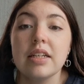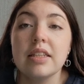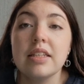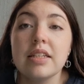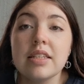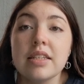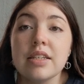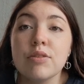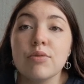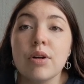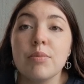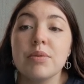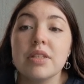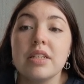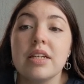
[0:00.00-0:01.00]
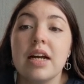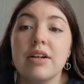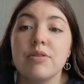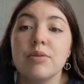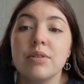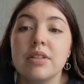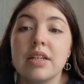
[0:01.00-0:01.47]
This disrupts the
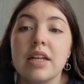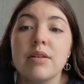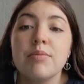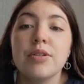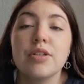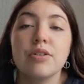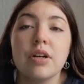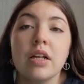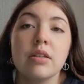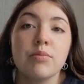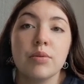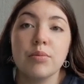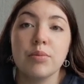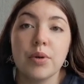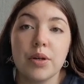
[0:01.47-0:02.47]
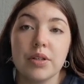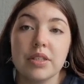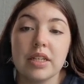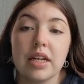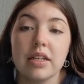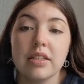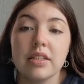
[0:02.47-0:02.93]
natural sediment transport
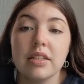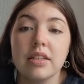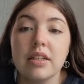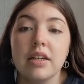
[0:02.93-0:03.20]
process.